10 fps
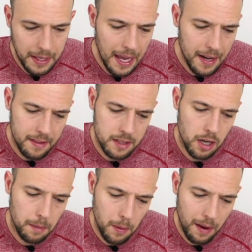again, at the
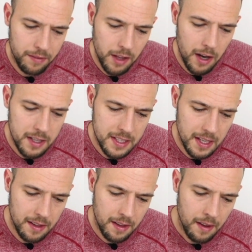top you have
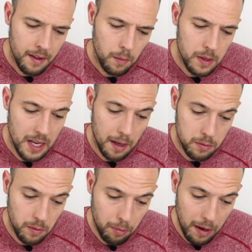niacin, which
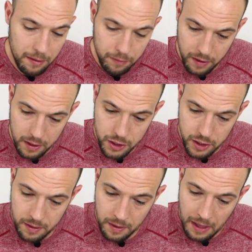helps with brain
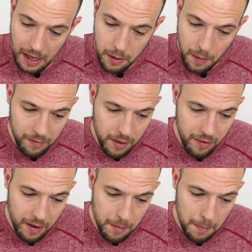function, and you have the
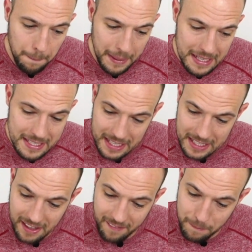vitamin
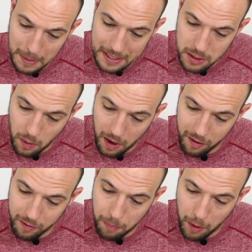B6 and
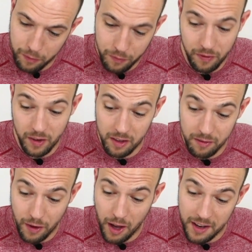B12, both for
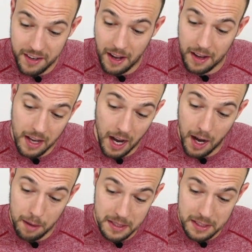converting
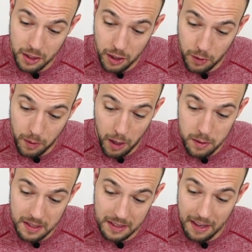carbs into
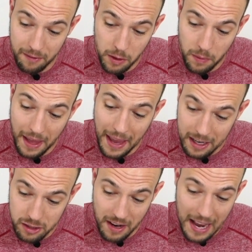glucose and giving you that
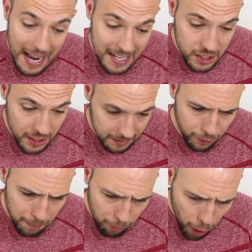extra energy.
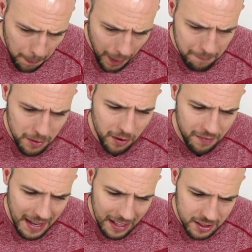For the pro pump you've
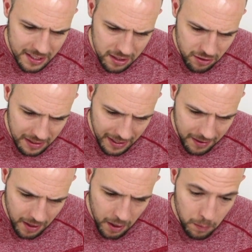got the
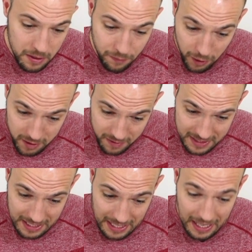L-citrulline, which fights
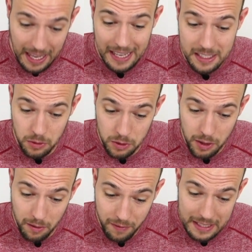fatigue and is
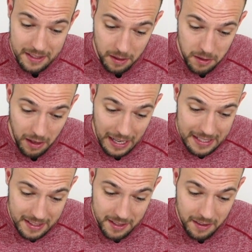also a
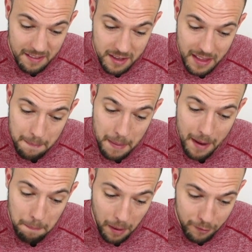vasodilator, so it gives you that
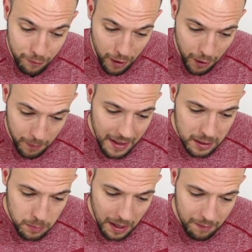better blood flow.
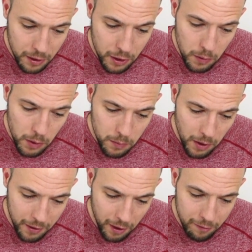Next we have the
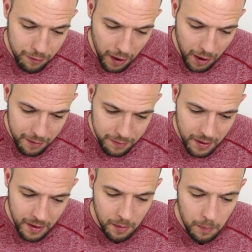QU995,
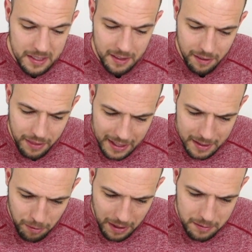which I think
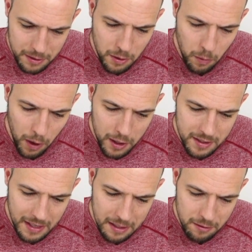is pronounced as
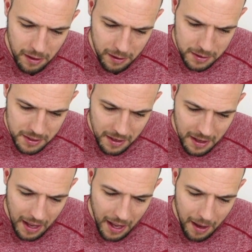quercetin
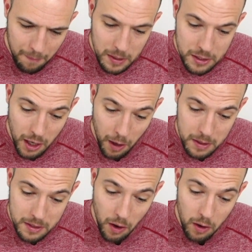androhose, which
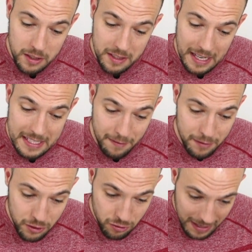lowers oxidative
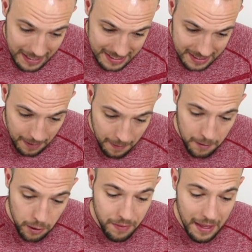stress.
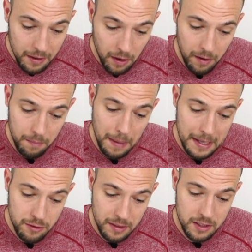You've then got a
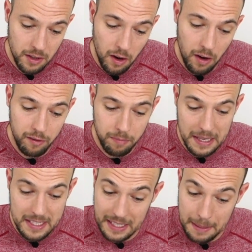matrix of
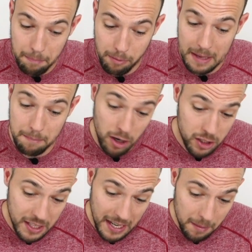basically
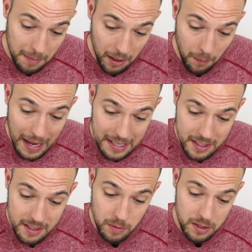branched chain amino
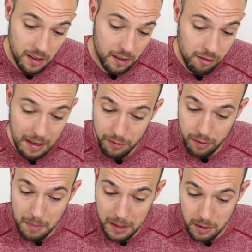acids, which are great
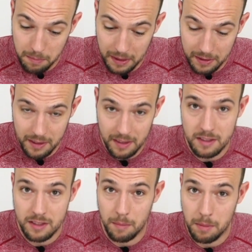for muscle building
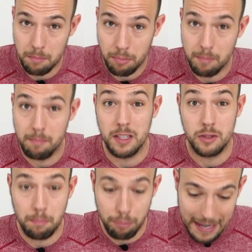and stopping
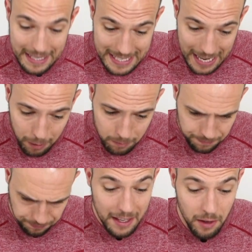muscle breakdown.
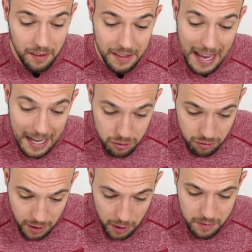Then got an
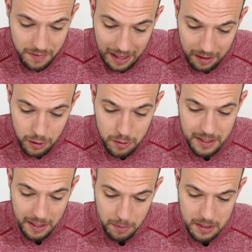extra dose of
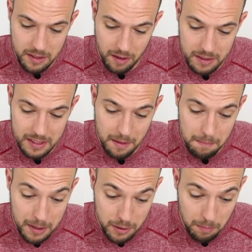L-leucine, which is obviously the
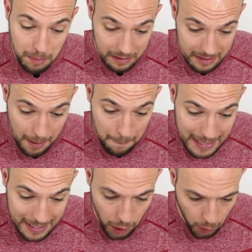muscle building
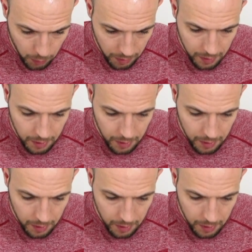amino.